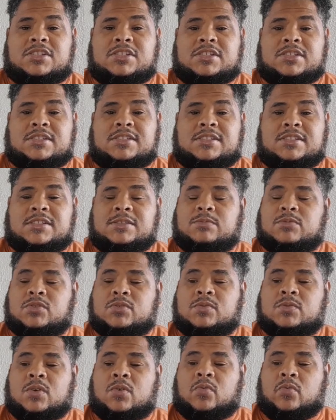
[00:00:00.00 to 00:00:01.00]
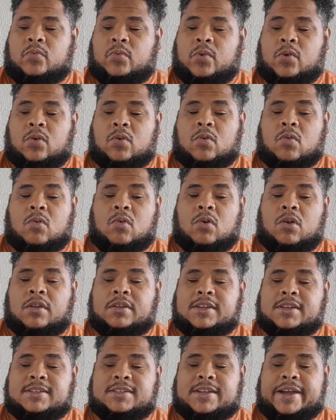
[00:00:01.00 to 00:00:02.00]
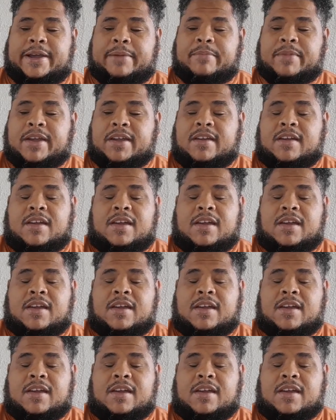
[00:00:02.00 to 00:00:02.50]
just seem to go wrong all the time,